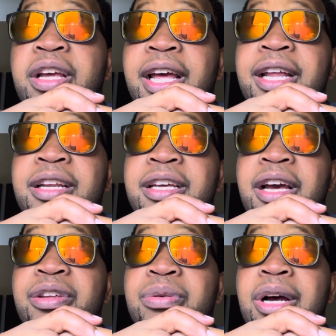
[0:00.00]
And here
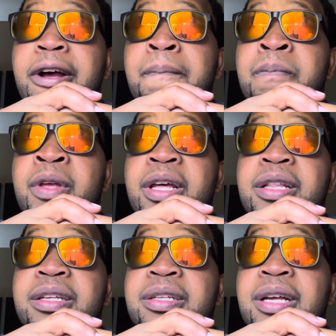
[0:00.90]
you are in
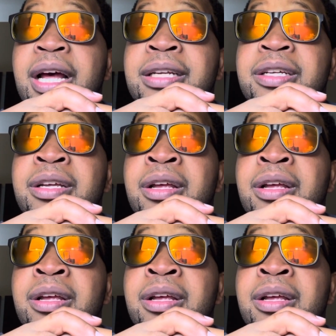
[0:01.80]
this country,